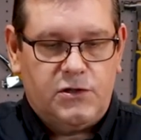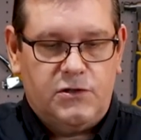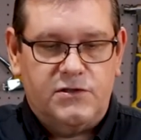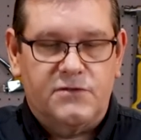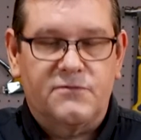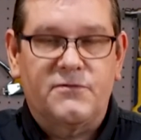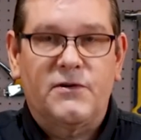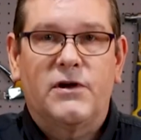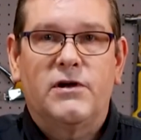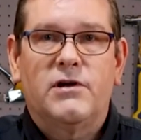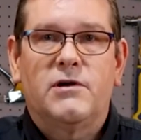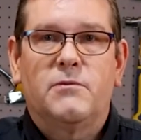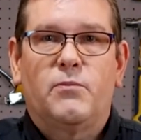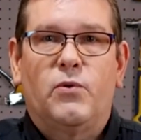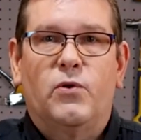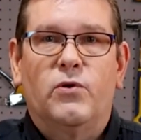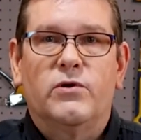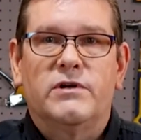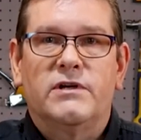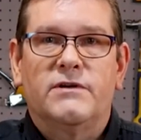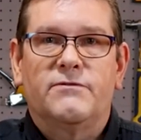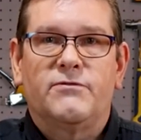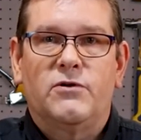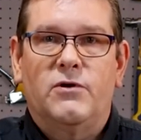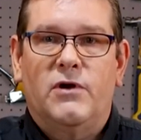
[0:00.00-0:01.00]
So it's very
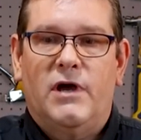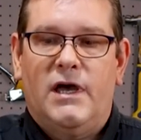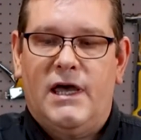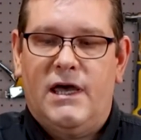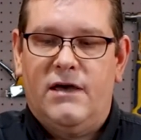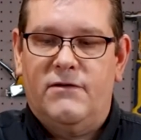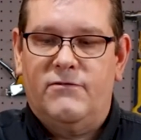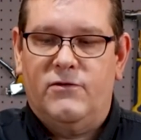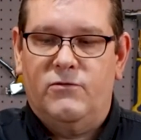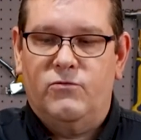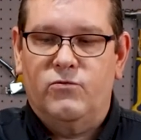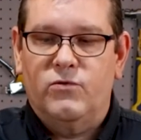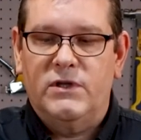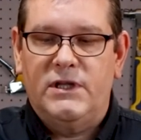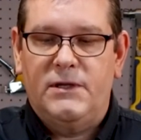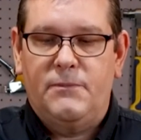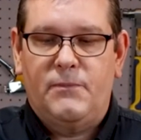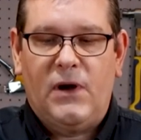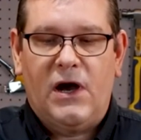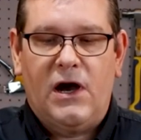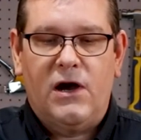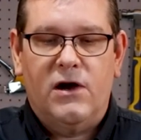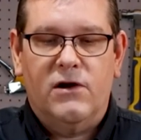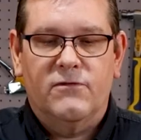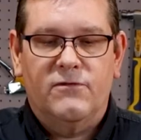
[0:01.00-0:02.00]
important if you have a really
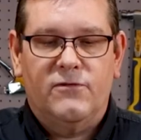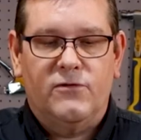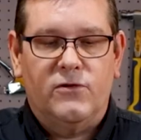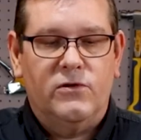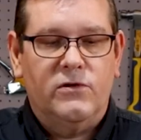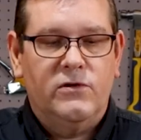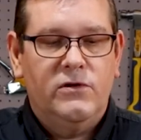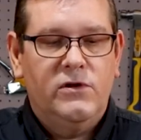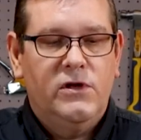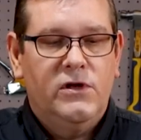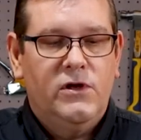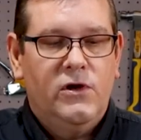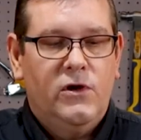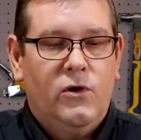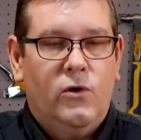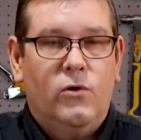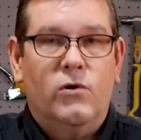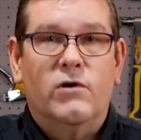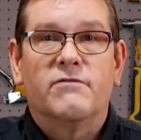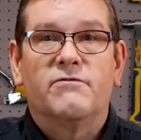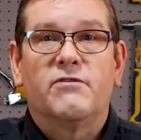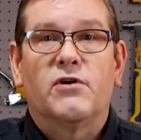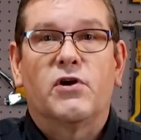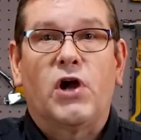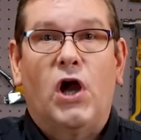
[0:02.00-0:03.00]
powerful
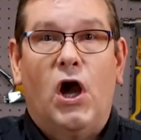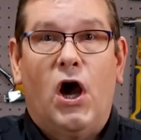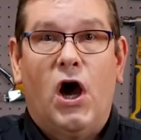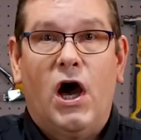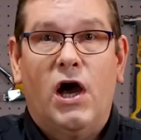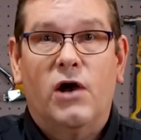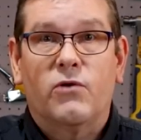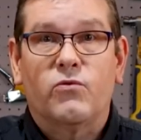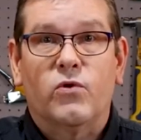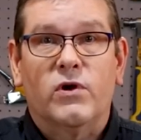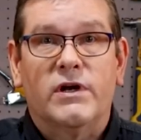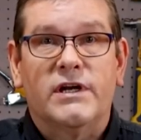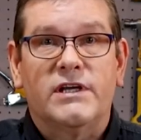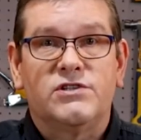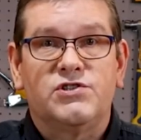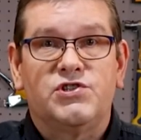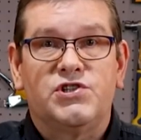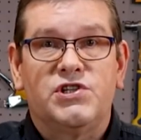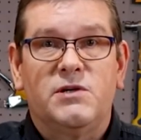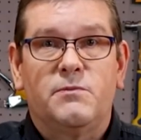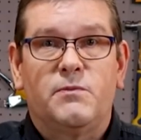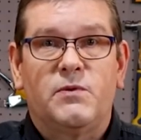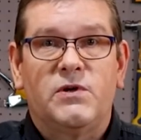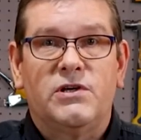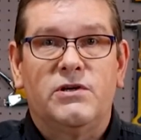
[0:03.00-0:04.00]
or a very hot running
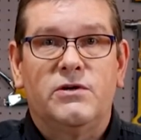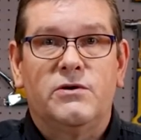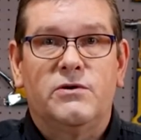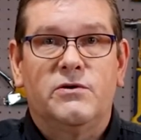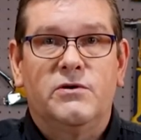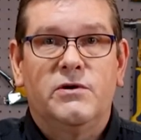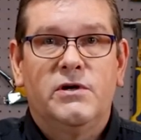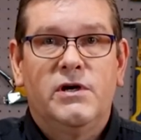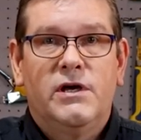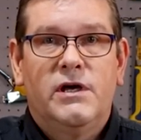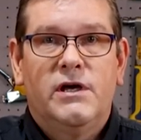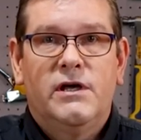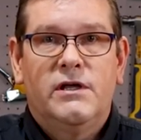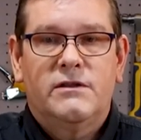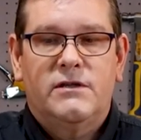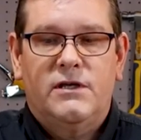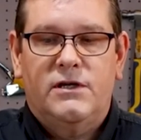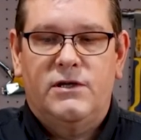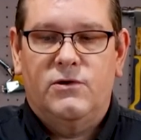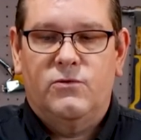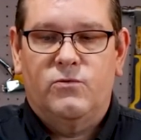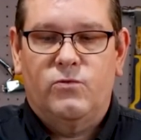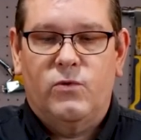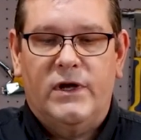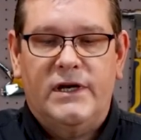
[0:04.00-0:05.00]
GPU
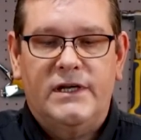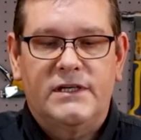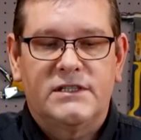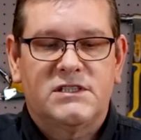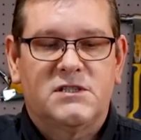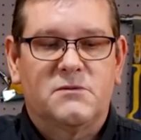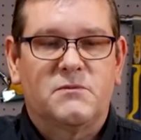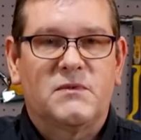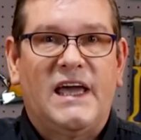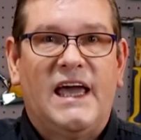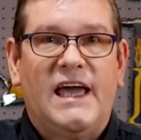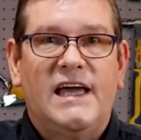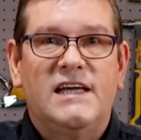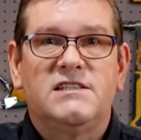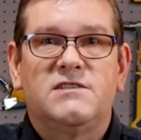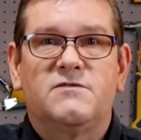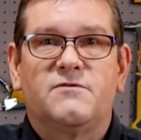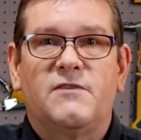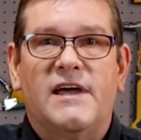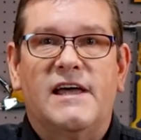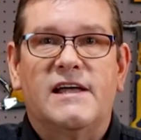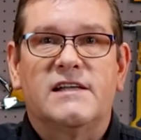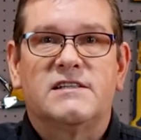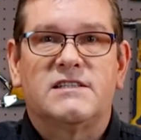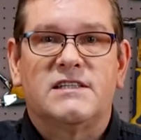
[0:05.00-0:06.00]
that you're running some case
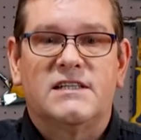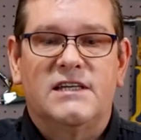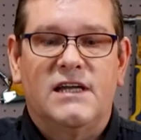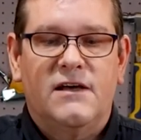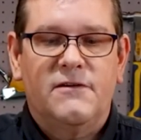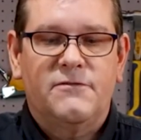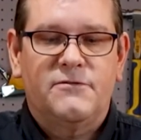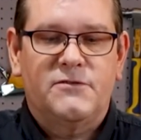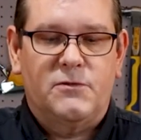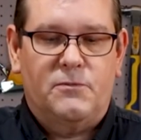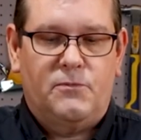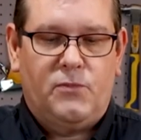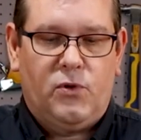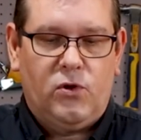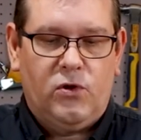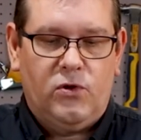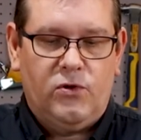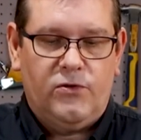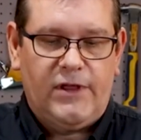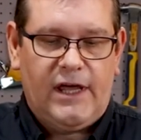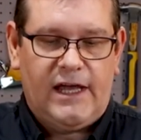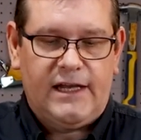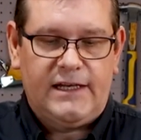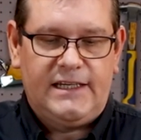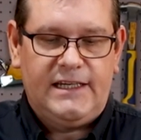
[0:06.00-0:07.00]
fans enough to
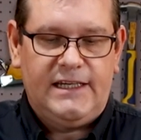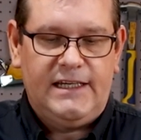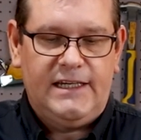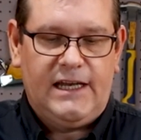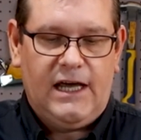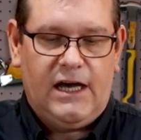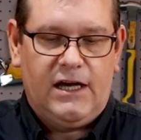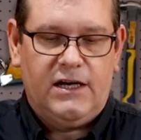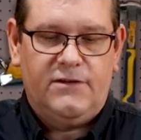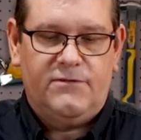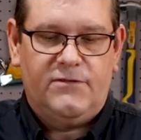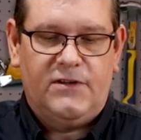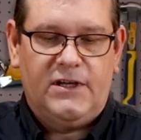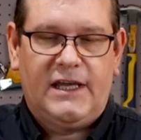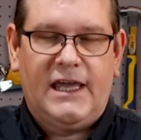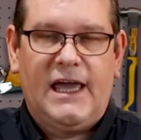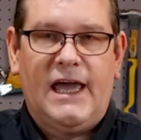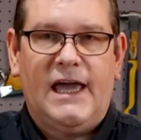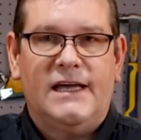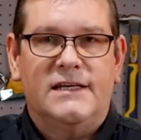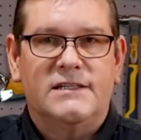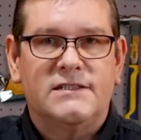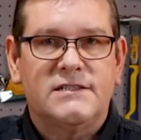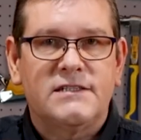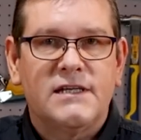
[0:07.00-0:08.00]
pull that heat out of the
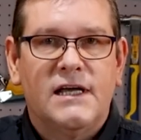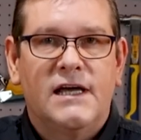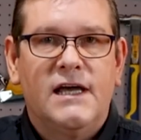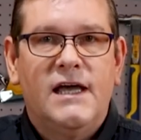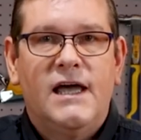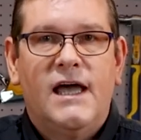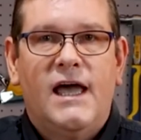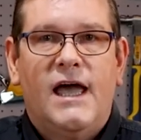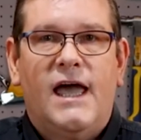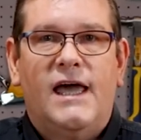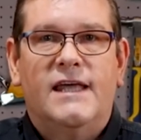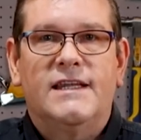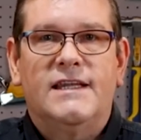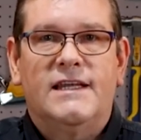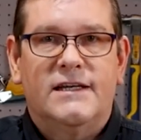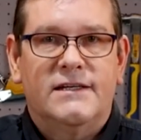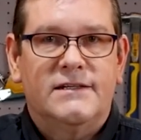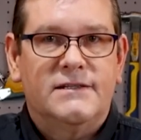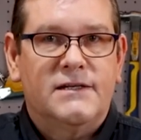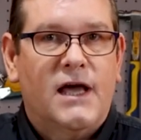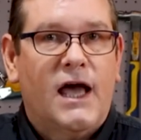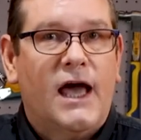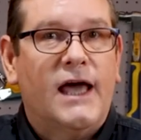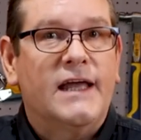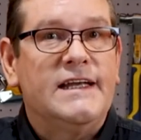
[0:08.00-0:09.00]
case and
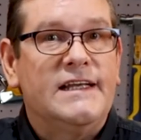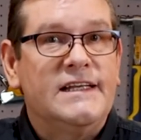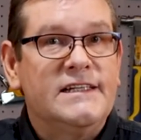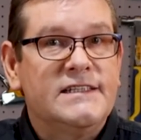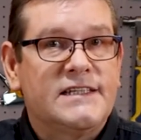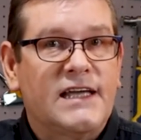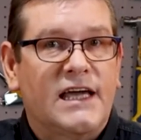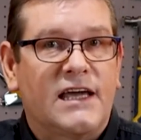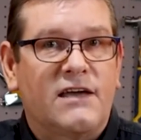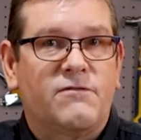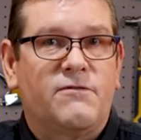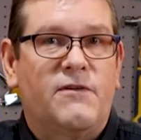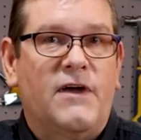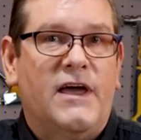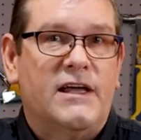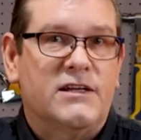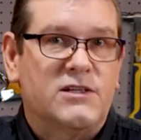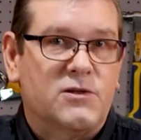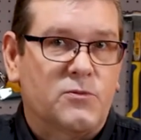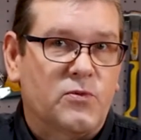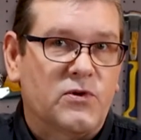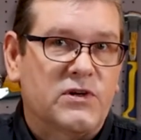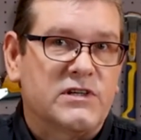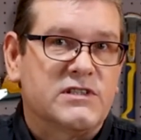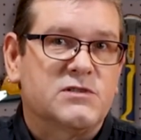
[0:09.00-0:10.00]
then an intake
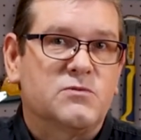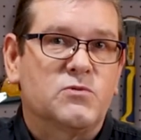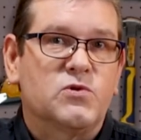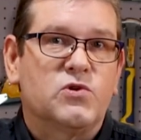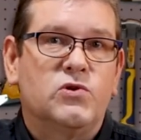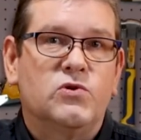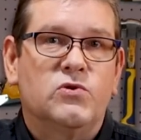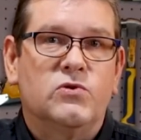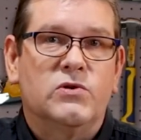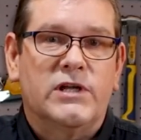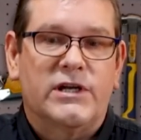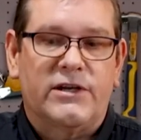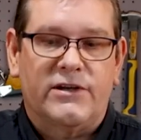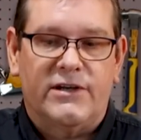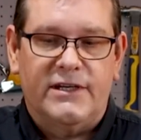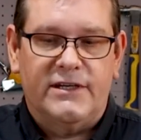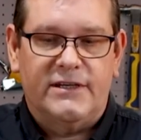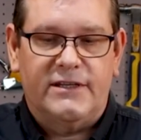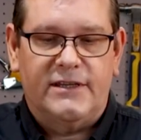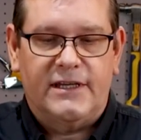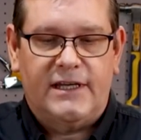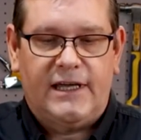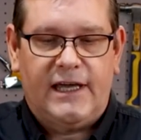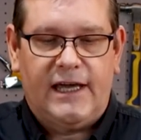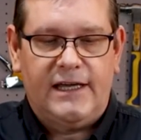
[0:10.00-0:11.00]
fan to bring some cool air
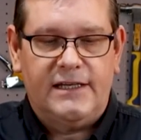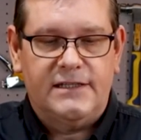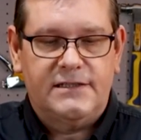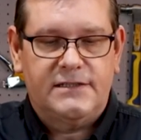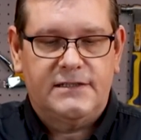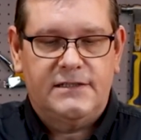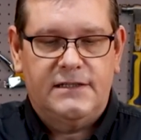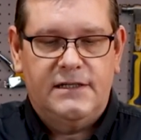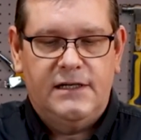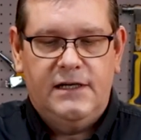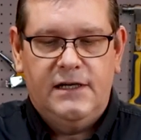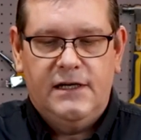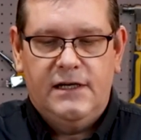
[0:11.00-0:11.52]
into the case.